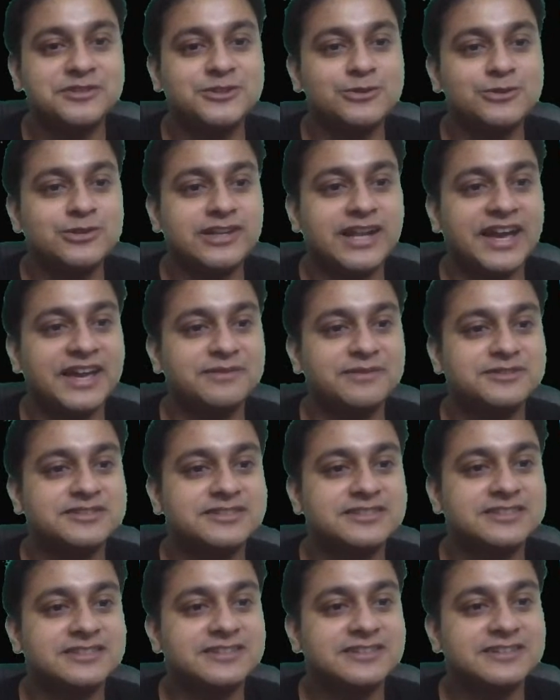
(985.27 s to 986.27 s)
2 times,
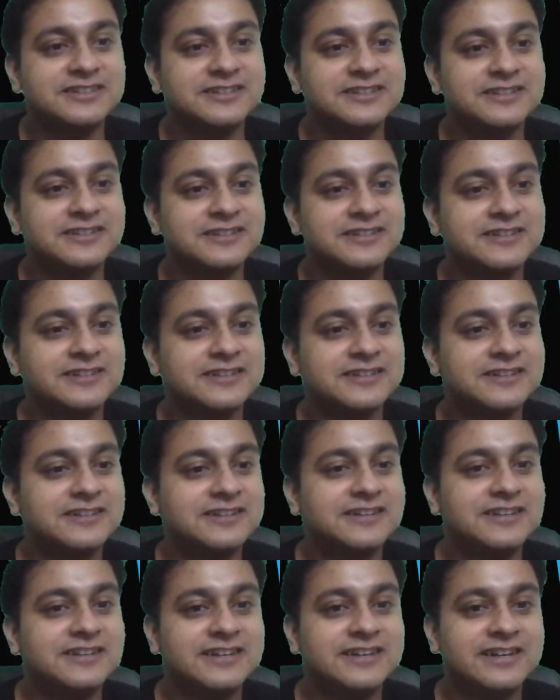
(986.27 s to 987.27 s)

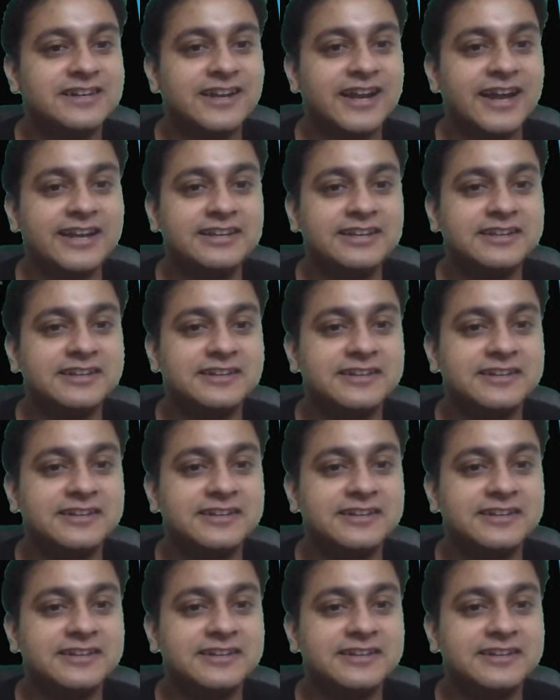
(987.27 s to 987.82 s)
right?